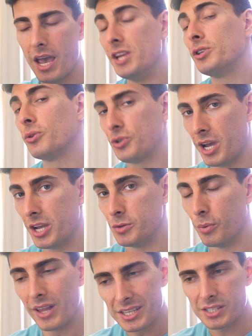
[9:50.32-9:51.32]

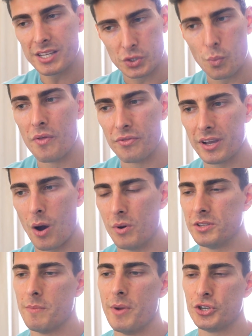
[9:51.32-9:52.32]
interchangeable. That's that's one thing I
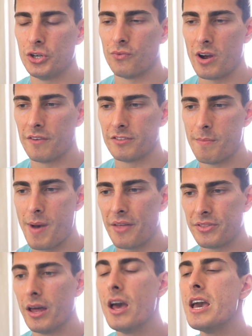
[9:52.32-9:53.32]
wanted to mention right off the
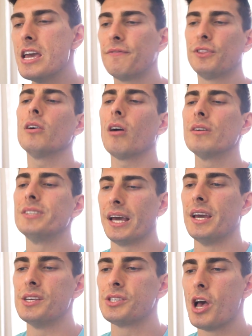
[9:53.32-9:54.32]
bat. That if there are
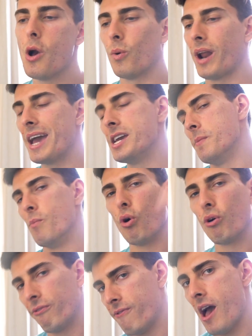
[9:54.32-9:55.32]
days when I eat
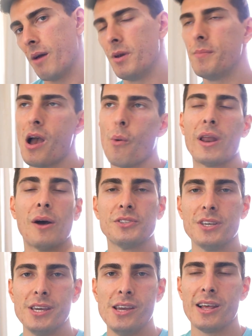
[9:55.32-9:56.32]
more fat, maybe I went out
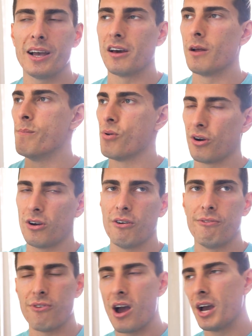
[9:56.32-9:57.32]
to eat, I got a
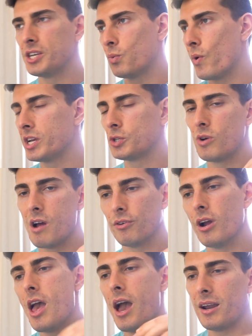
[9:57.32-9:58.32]
burger, fries, wings,
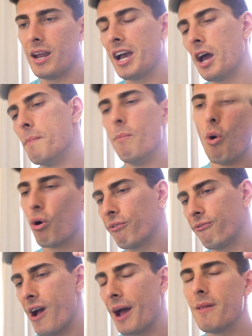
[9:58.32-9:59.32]
whatever, and I got more
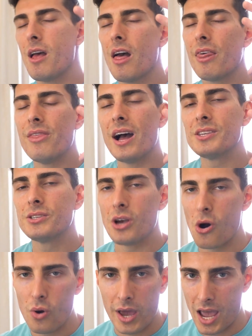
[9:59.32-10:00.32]
fat, that's
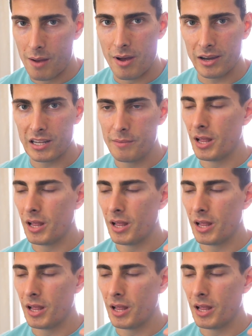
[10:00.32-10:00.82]
okay. I'm not going to